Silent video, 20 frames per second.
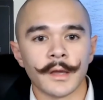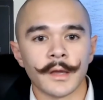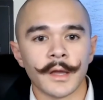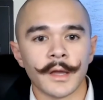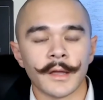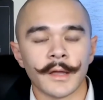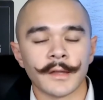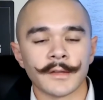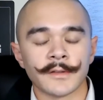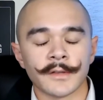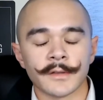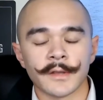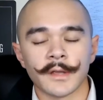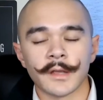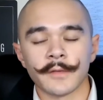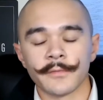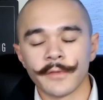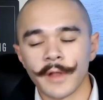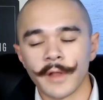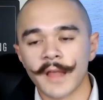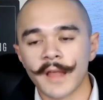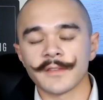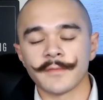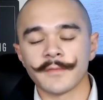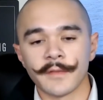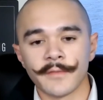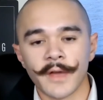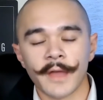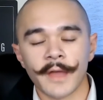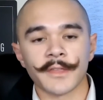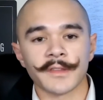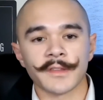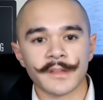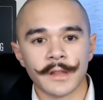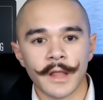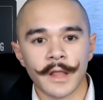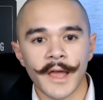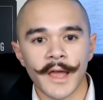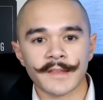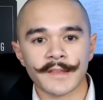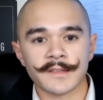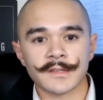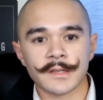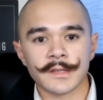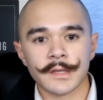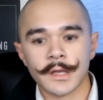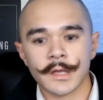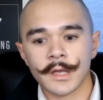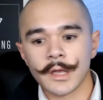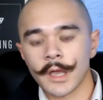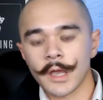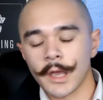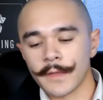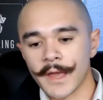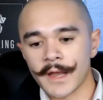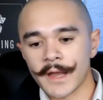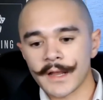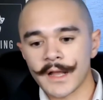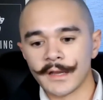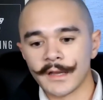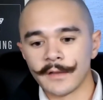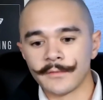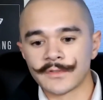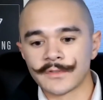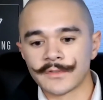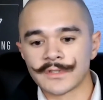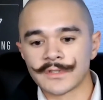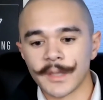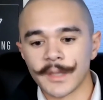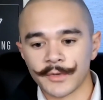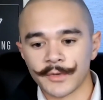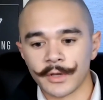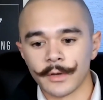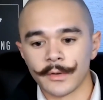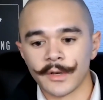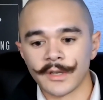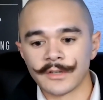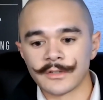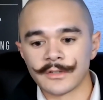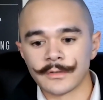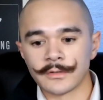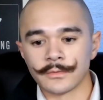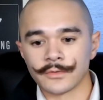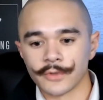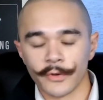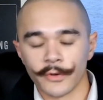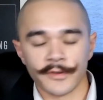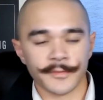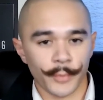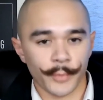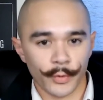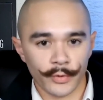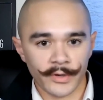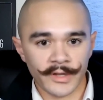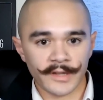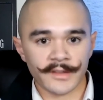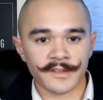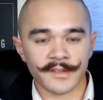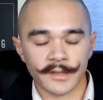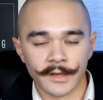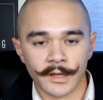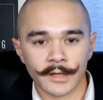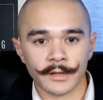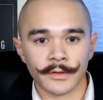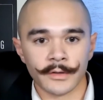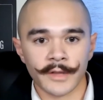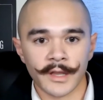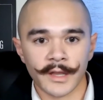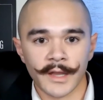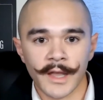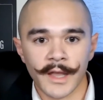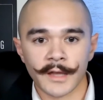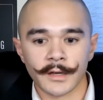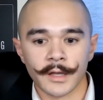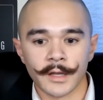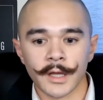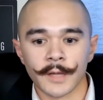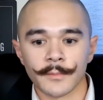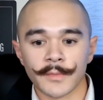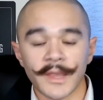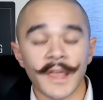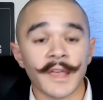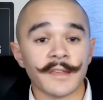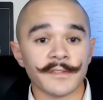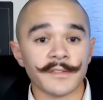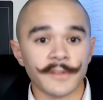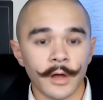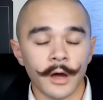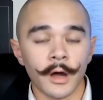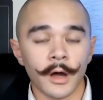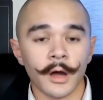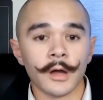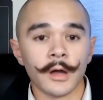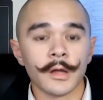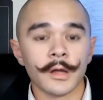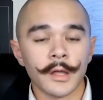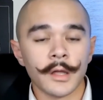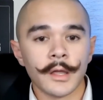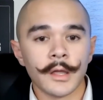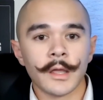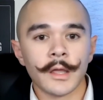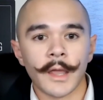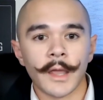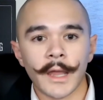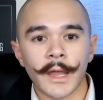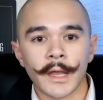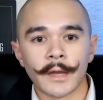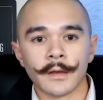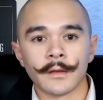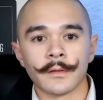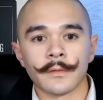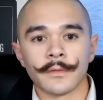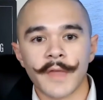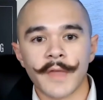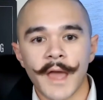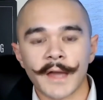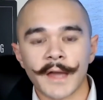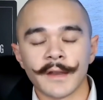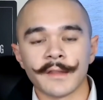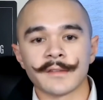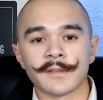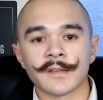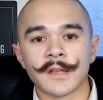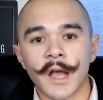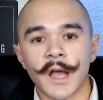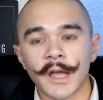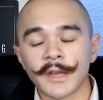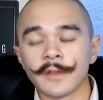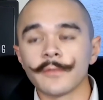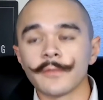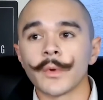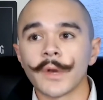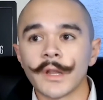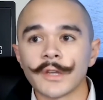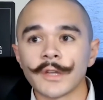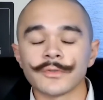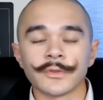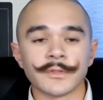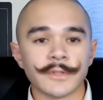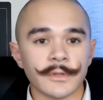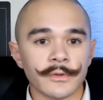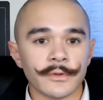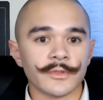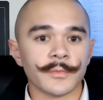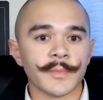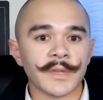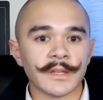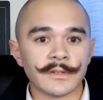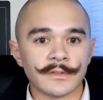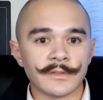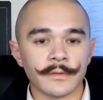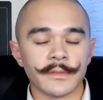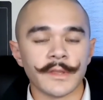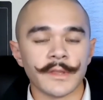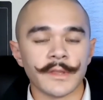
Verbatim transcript: I took a philosophy of ethics class, and that kind of tiptoed into jurisprudence and, and looking at um, case law and that is kind of what introduced me to the